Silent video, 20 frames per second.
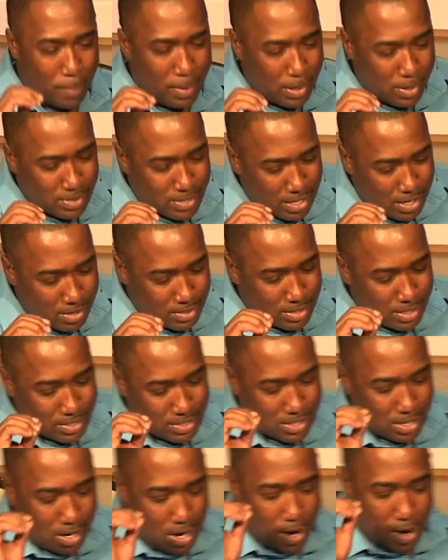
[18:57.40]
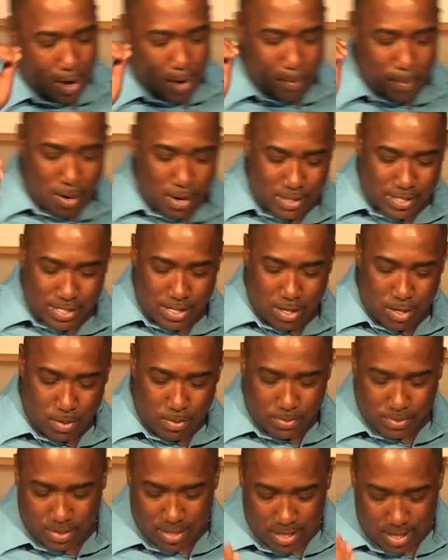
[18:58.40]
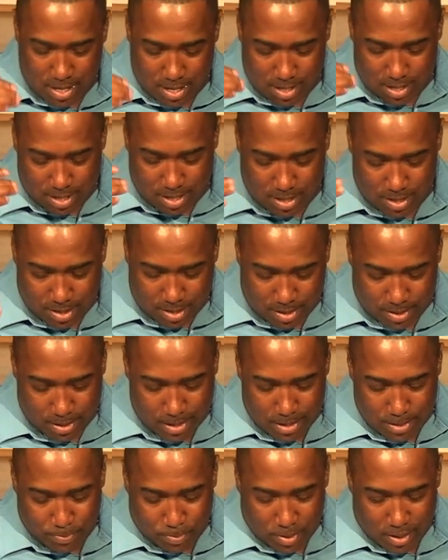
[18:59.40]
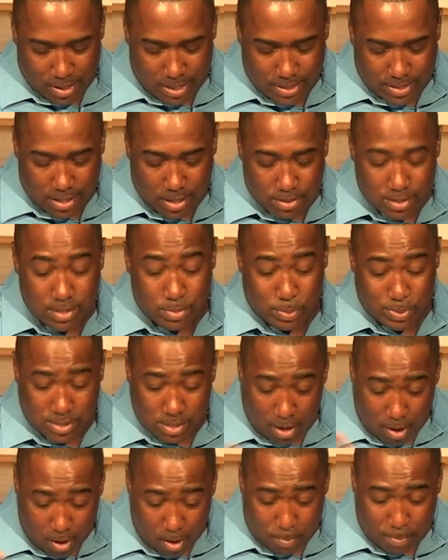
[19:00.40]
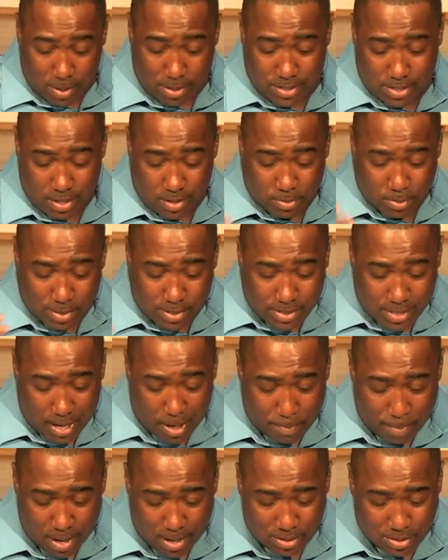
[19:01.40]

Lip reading: Peter tells us to arm ourselves. He tells us we should arm ourselves with the same